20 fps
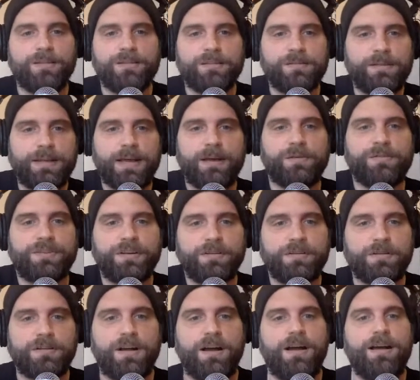So now
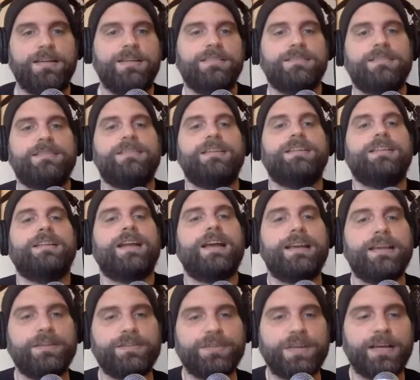Cheryl Khan is a thing that I
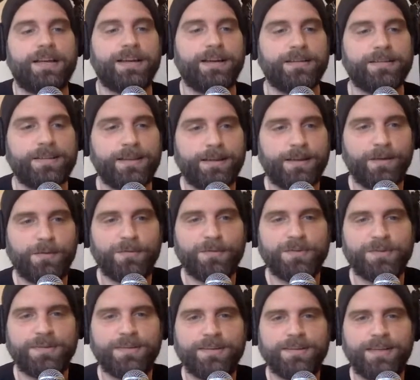can check out. Thank you for
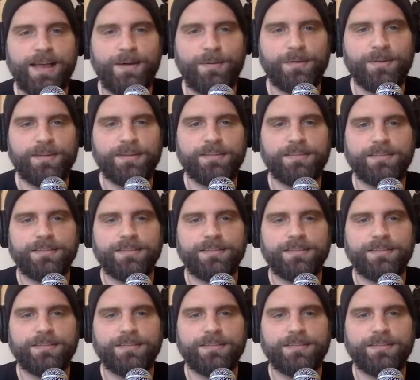sharing that with us.